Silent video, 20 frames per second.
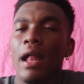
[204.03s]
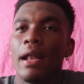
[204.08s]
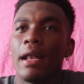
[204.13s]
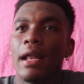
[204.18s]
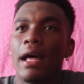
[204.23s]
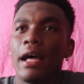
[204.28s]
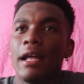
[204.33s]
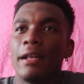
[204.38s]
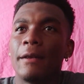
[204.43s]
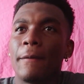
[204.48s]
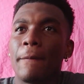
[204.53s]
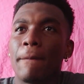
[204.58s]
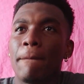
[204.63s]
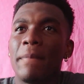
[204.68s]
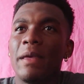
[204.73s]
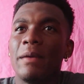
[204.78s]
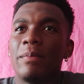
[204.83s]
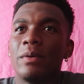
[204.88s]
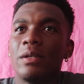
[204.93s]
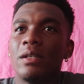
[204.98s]
that
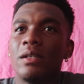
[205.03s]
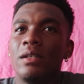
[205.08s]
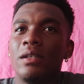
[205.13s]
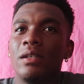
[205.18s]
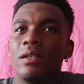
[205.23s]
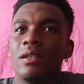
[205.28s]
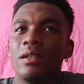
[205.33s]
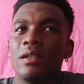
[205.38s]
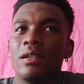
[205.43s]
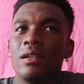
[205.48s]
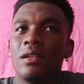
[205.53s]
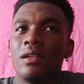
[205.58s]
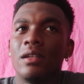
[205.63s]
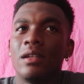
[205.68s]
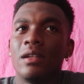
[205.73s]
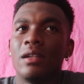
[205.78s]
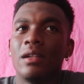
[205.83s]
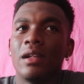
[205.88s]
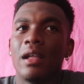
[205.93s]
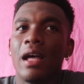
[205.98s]
people
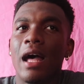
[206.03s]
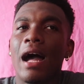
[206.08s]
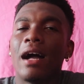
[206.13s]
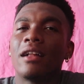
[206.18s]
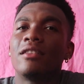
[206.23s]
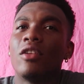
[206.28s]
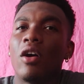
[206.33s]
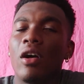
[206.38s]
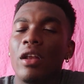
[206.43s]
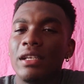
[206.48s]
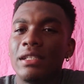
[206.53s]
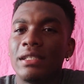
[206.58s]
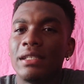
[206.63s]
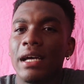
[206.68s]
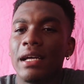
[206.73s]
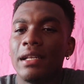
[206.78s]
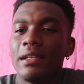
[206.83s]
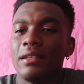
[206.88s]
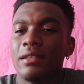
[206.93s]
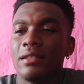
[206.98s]
acknowledge
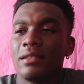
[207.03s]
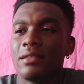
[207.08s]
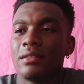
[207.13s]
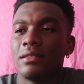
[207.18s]
that